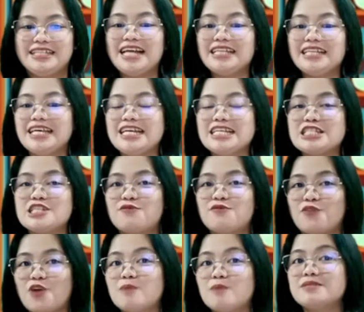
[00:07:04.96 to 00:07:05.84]
That is
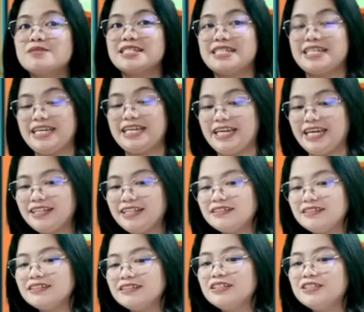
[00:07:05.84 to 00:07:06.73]
from
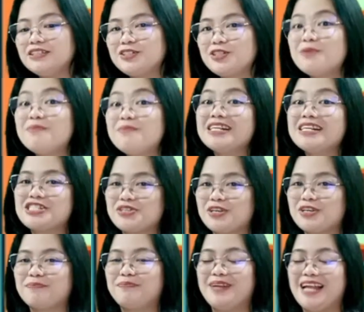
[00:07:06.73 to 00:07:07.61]
seed to
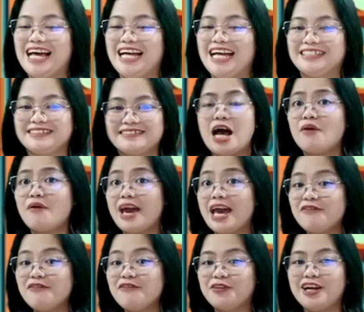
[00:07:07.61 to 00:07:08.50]
mature plant.
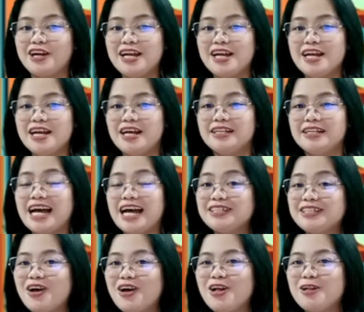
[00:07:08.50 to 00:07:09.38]
However,
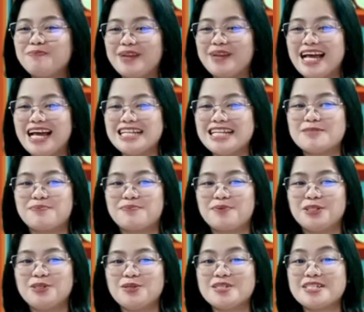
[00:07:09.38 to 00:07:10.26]
not all plants
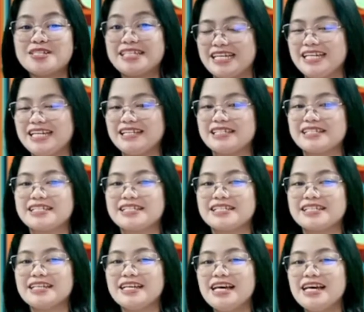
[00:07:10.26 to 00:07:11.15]
produce
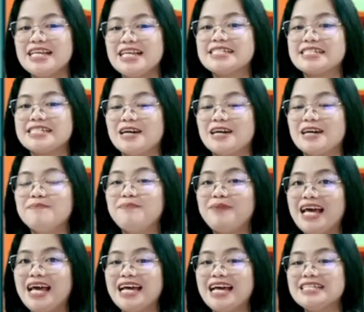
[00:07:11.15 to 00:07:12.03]
seeds. Some
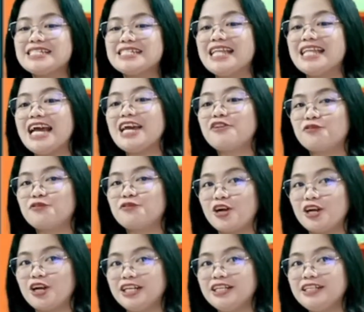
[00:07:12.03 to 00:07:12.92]
plants like
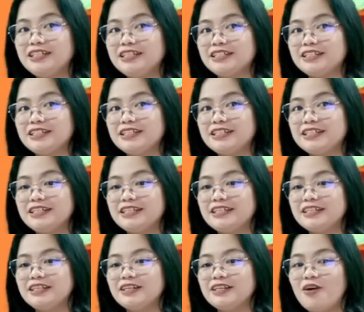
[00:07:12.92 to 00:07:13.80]
fern
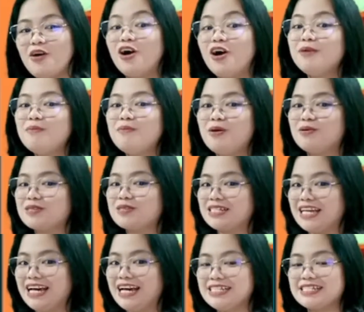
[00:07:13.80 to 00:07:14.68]
or
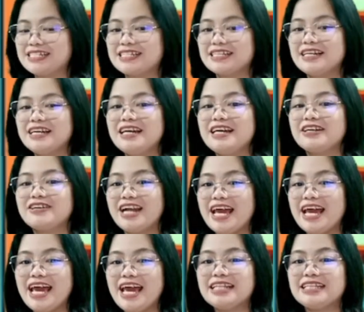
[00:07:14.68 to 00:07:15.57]
mosses
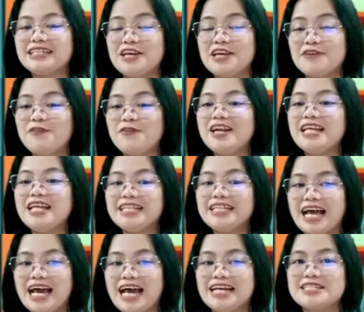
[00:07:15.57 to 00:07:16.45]
create
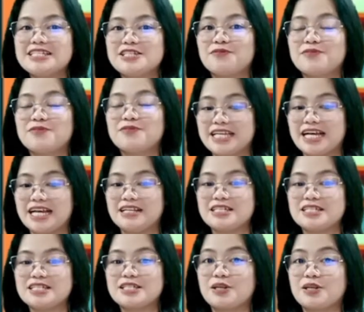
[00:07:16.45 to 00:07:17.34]
different kinds of
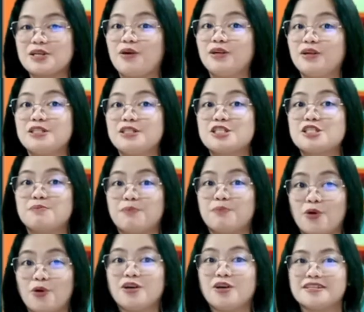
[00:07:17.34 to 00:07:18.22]
cells called
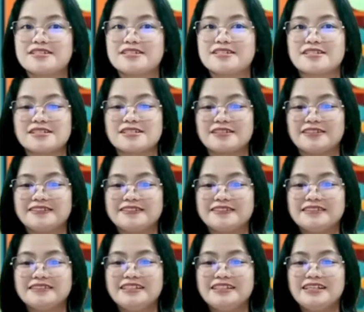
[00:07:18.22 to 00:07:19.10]
spores.
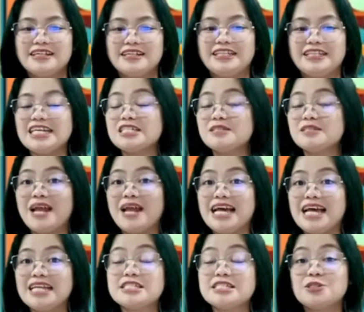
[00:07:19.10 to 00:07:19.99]
These
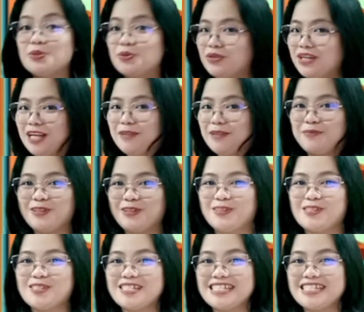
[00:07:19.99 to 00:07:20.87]
plants do not
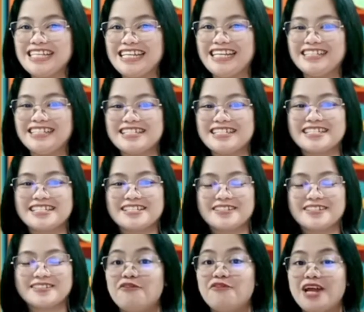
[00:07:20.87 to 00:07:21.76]
produce seeds.
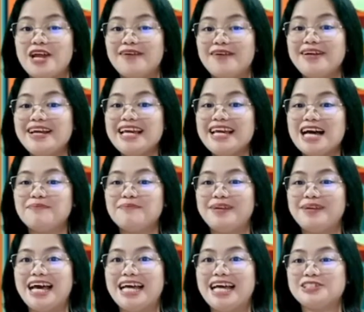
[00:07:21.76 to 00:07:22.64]
A very young
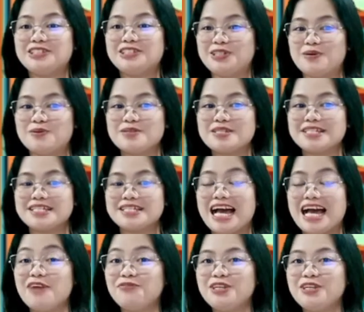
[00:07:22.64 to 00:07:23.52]
plant grows
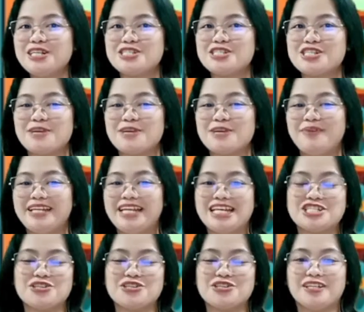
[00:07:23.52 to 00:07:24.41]
after
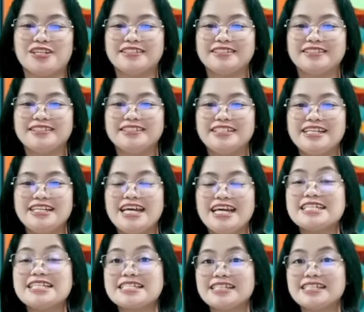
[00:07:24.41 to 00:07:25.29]
germination.
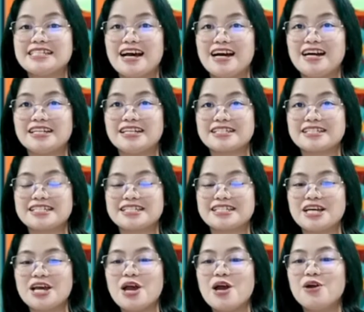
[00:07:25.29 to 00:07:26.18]
It
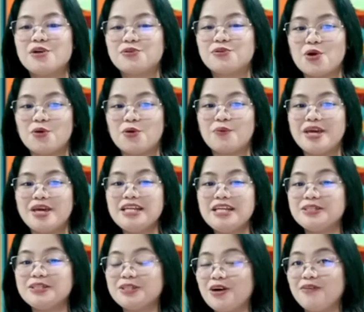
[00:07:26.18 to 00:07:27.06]
starts
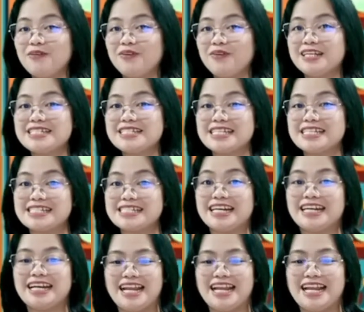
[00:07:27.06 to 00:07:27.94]
growing towards the
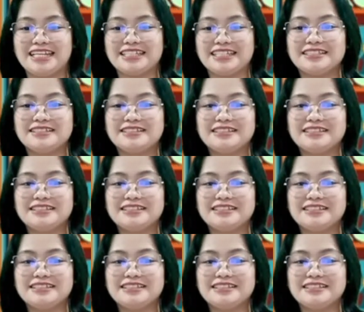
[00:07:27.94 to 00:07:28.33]
sunlight.